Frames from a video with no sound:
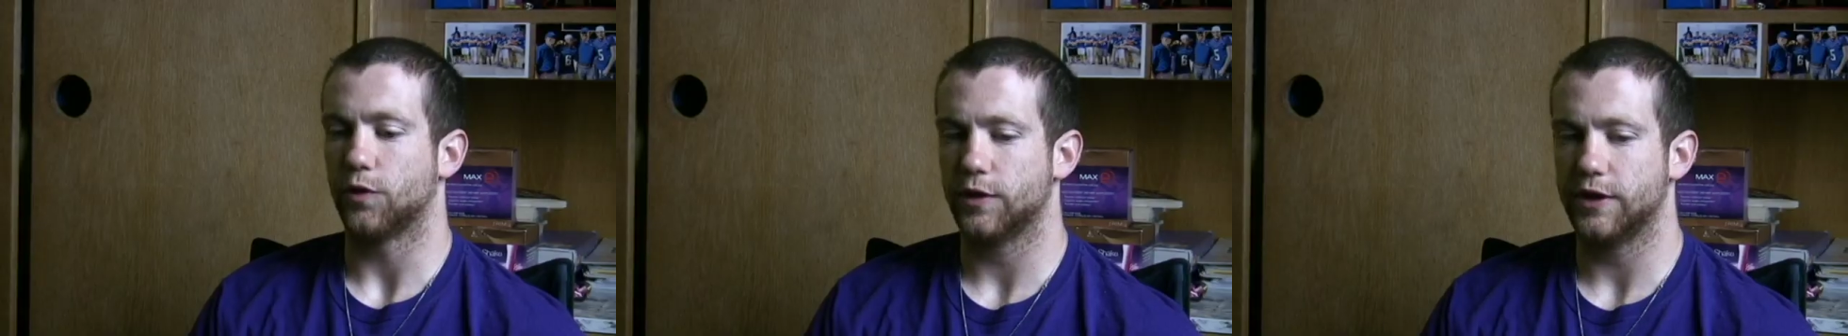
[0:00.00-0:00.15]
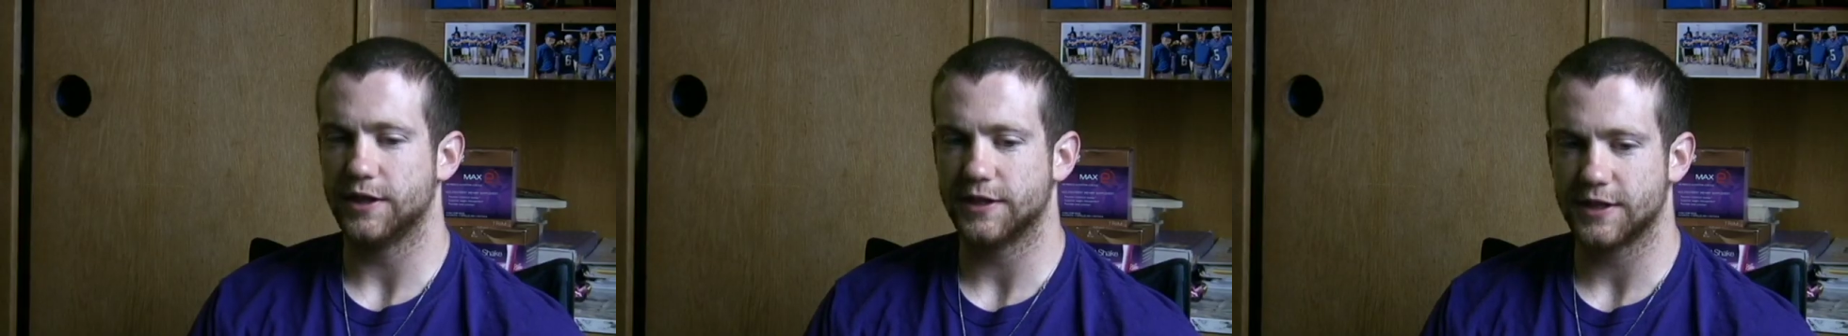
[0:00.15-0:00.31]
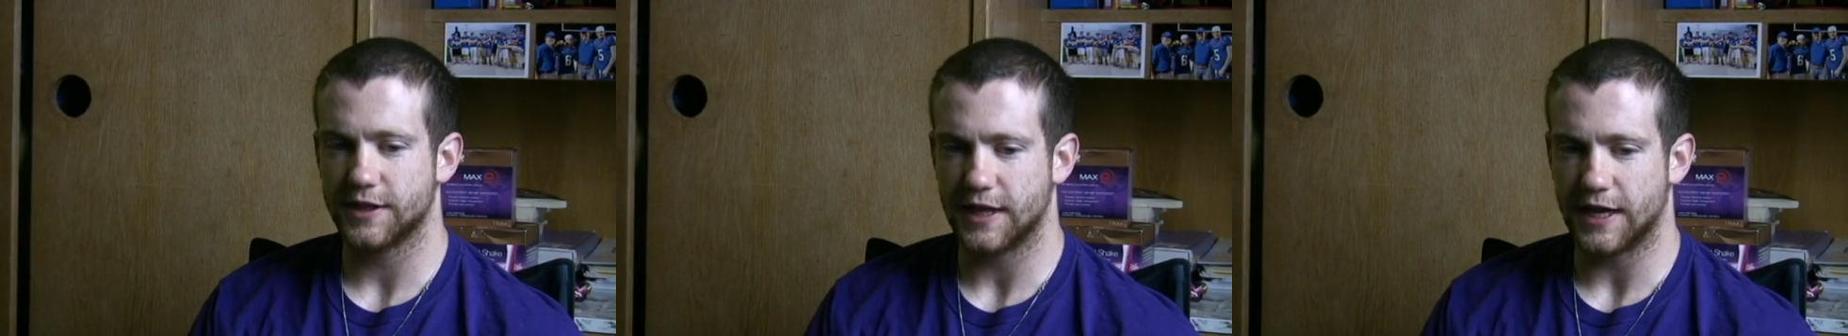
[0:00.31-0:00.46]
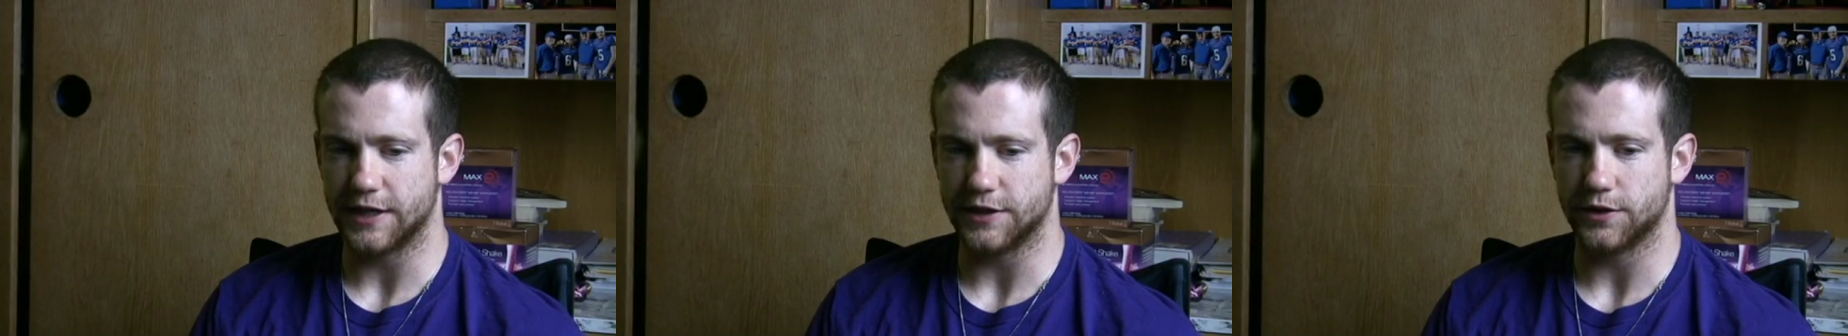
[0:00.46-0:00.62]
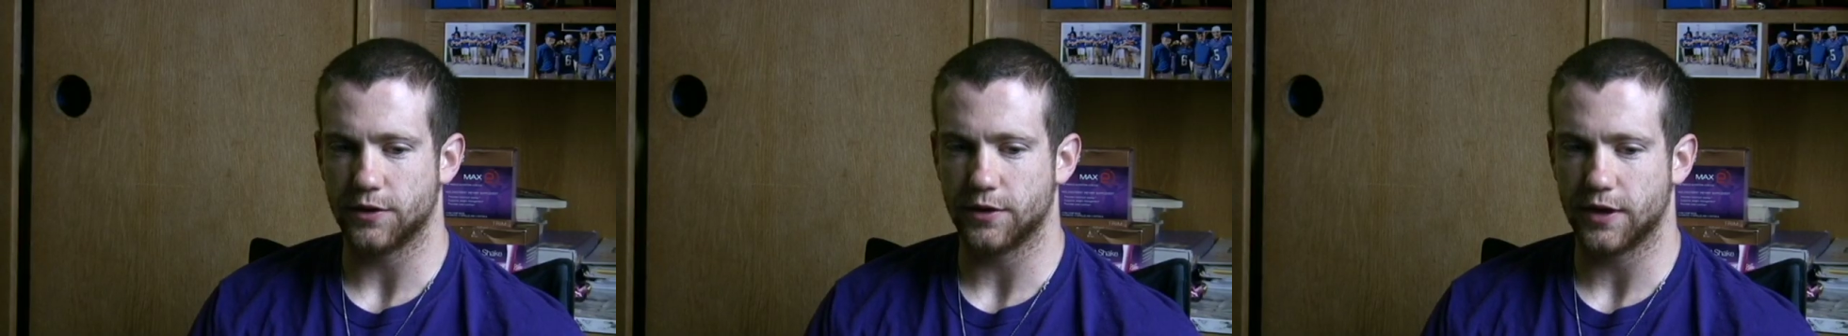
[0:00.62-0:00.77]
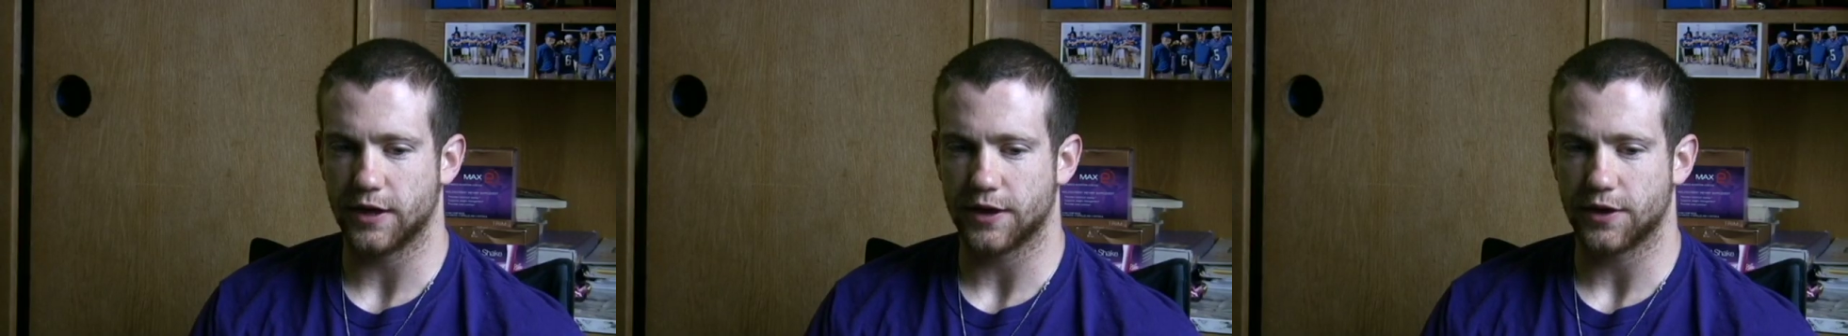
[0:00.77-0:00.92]
reason they
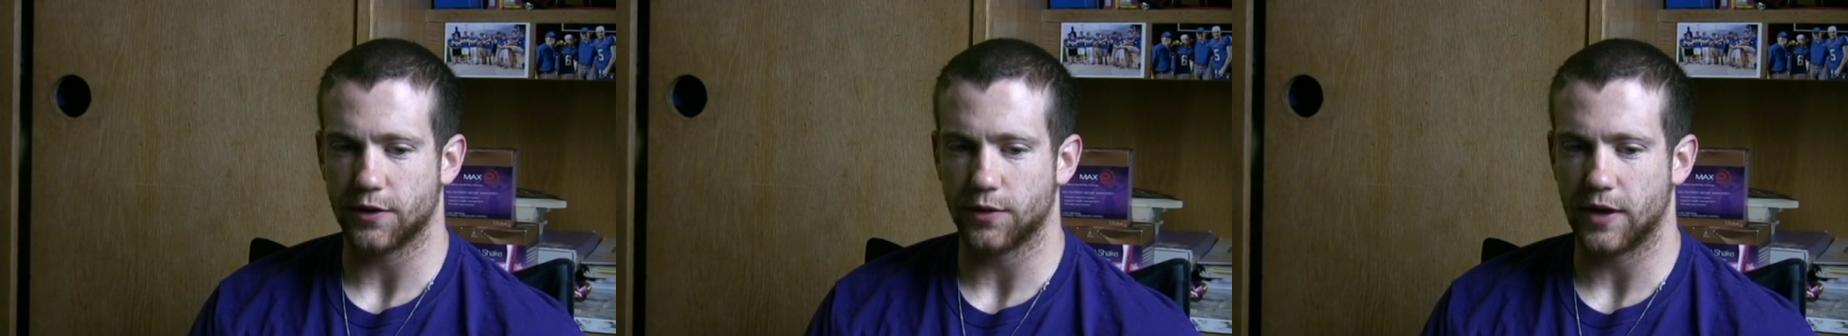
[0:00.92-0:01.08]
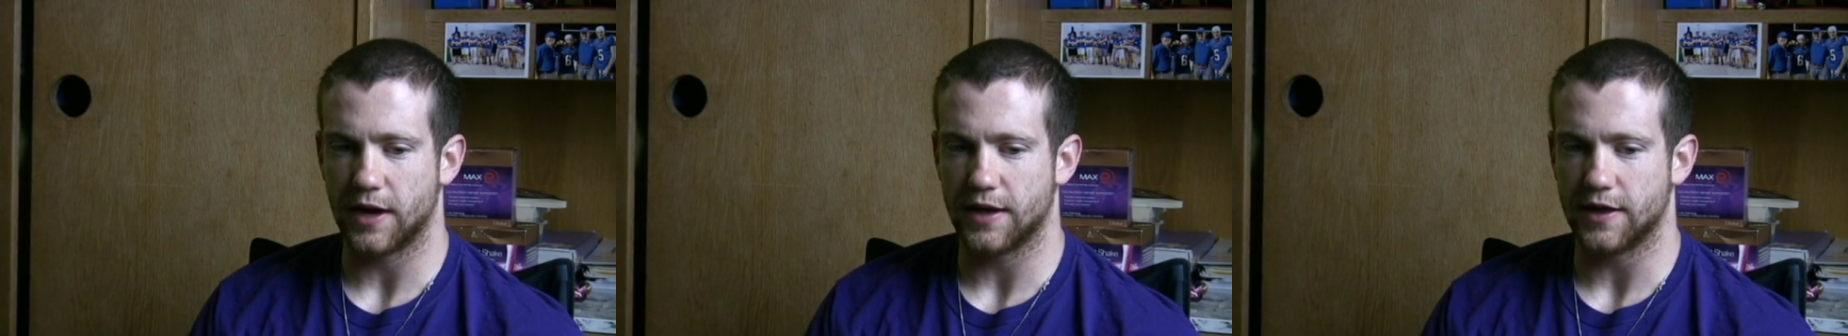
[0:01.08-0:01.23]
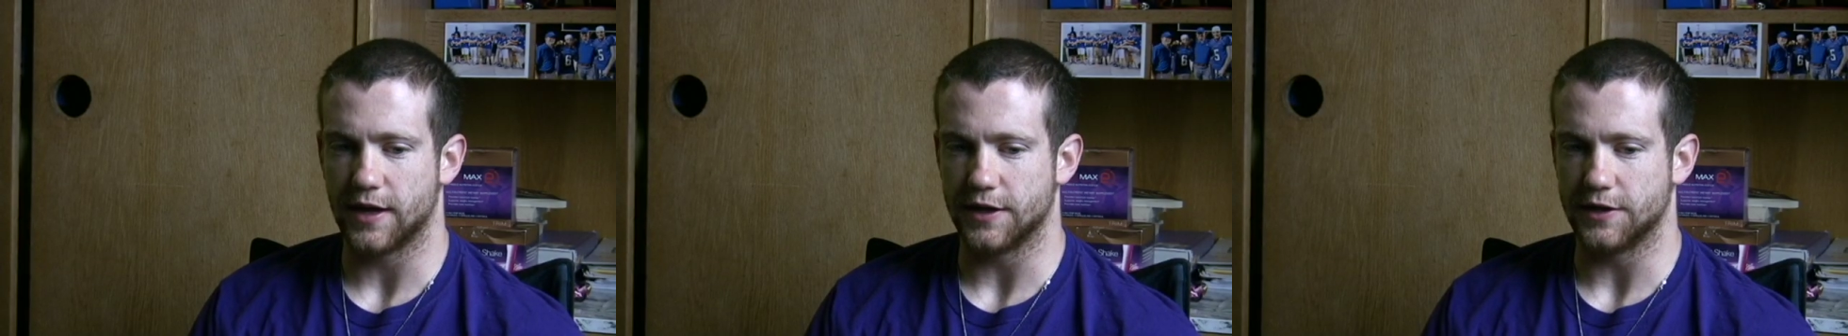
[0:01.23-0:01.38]
do it the way they